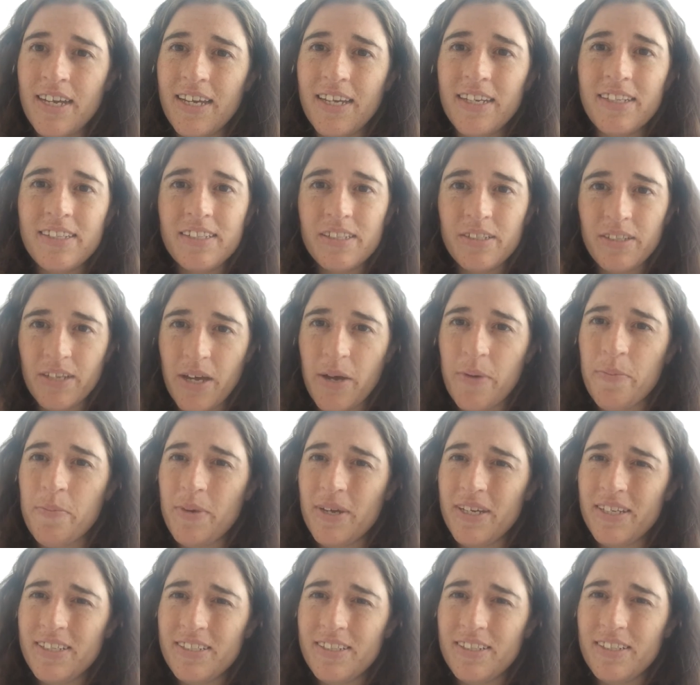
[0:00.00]
it's
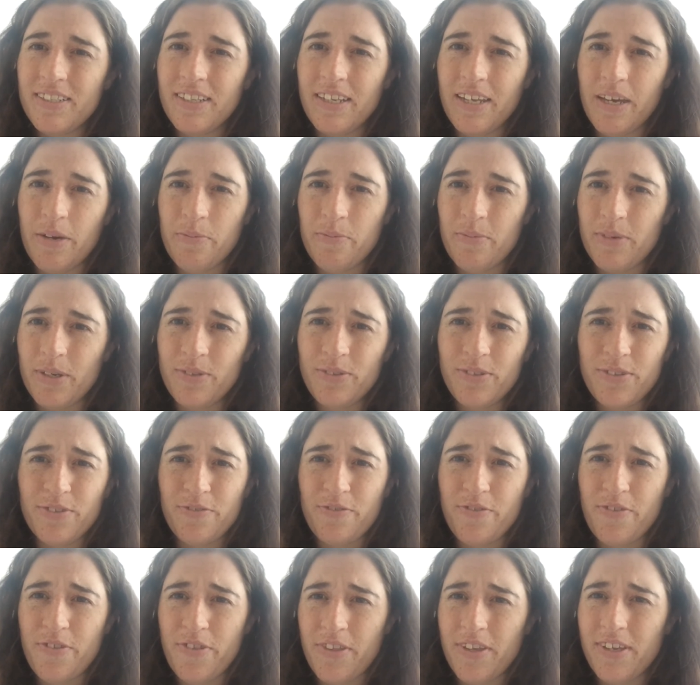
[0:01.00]
amazing the amount
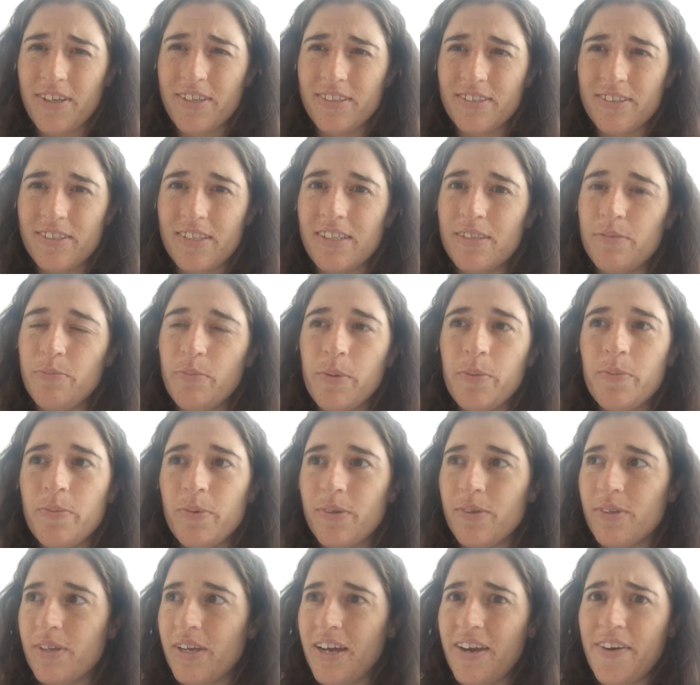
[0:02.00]
of things that
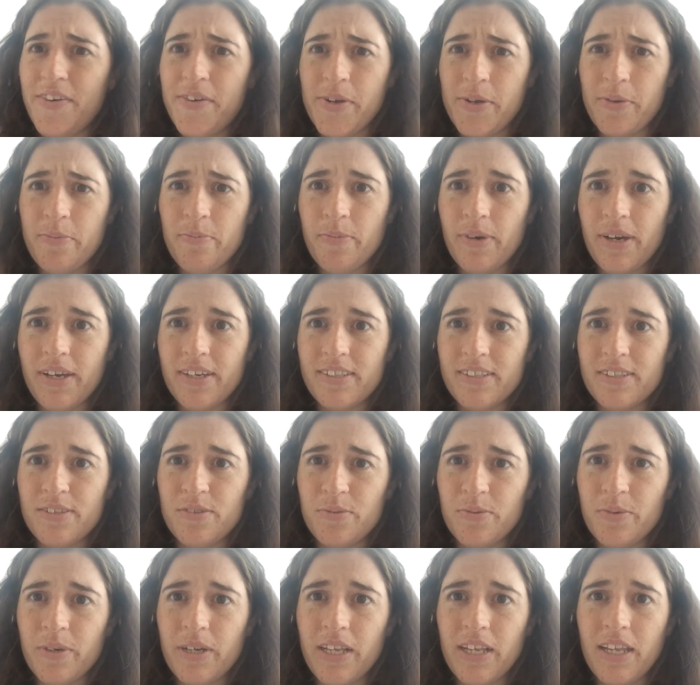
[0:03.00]
people carry in bikes as
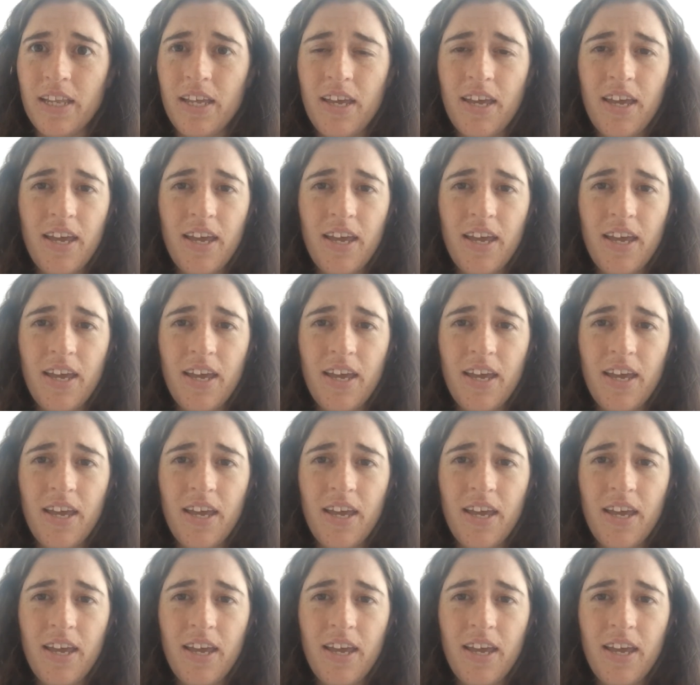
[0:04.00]
well.